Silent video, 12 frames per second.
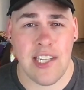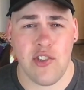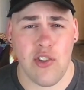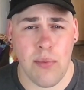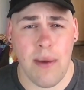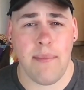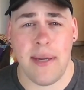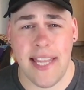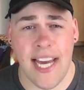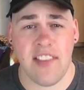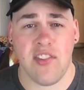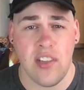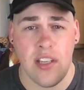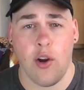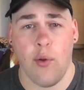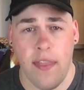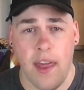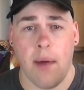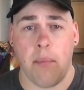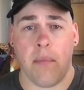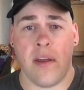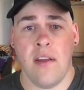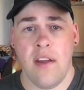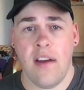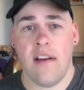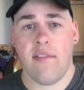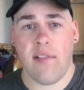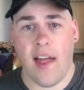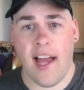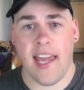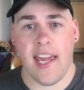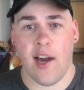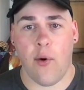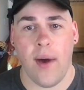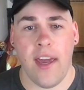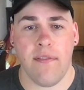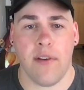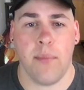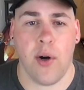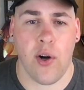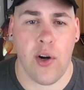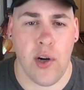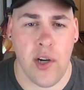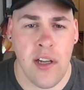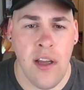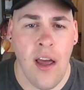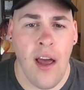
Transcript: and so maybe that's them flying away from her.